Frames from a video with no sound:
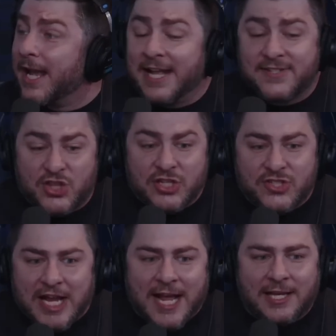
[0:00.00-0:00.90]
It's the
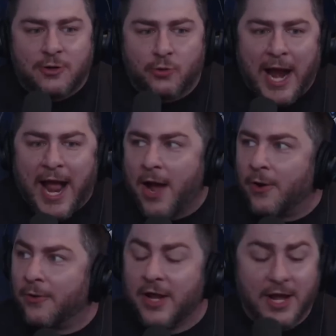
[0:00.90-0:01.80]
second
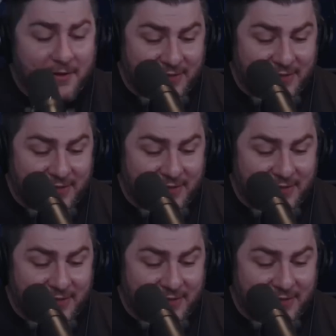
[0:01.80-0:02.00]
round.